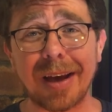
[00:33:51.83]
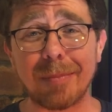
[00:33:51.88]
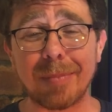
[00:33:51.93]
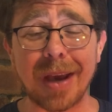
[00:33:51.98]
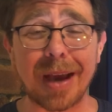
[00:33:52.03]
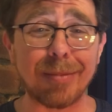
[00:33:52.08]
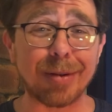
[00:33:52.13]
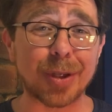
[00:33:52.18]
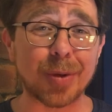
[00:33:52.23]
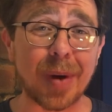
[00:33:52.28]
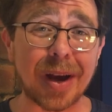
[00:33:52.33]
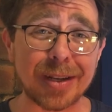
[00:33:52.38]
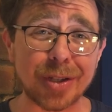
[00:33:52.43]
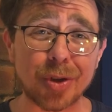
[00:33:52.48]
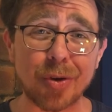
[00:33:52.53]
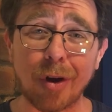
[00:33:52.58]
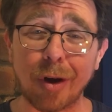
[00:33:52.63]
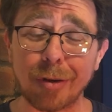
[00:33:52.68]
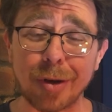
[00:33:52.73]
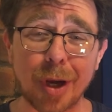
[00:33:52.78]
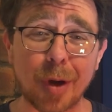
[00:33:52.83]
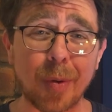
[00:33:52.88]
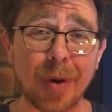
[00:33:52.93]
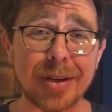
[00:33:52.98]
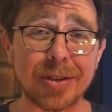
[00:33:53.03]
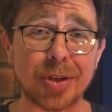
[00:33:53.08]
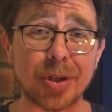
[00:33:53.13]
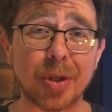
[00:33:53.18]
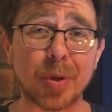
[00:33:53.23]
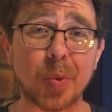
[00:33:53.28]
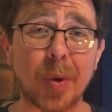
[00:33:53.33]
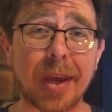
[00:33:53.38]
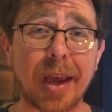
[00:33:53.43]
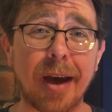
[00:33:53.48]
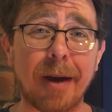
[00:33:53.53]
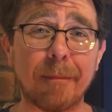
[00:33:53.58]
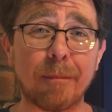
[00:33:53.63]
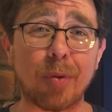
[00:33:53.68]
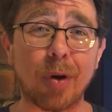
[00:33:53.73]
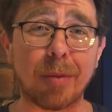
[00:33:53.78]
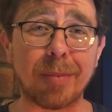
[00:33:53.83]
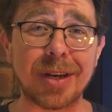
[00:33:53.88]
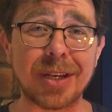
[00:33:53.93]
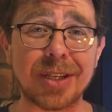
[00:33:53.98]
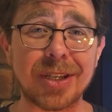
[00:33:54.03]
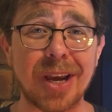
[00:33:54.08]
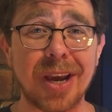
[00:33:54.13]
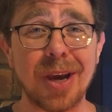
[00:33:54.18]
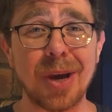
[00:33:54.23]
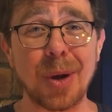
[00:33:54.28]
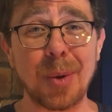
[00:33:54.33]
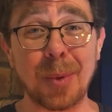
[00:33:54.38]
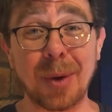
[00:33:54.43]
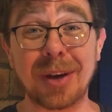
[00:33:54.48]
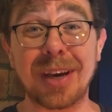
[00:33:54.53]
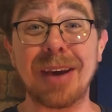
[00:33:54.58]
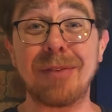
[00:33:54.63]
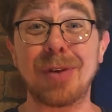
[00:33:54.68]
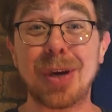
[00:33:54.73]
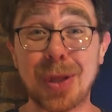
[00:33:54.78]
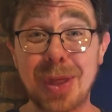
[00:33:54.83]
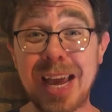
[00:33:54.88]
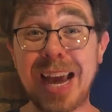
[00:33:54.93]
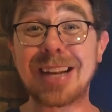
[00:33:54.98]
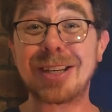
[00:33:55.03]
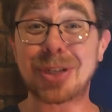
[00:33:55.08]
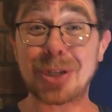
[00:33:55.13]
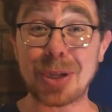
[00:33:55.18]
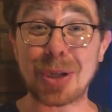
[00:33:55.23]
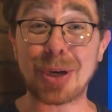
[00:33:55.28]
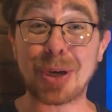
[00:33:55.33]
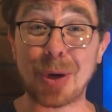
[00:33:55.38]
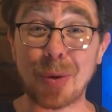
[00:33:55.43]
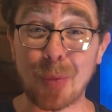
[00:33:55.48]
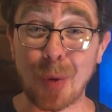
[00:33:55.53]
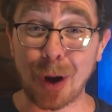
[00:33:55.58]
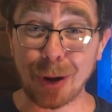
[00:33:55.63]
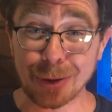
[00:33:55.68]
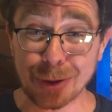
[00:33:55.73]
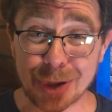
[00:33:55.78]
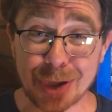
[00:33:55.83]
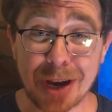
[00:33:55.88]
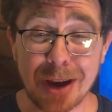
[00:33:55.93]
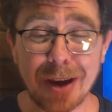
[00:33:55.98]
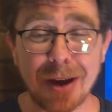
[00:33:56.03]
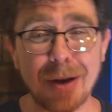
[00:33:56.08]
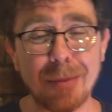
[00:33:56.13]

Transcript: be able to answer all your questions. We can't promise we'll give you the answer that you want.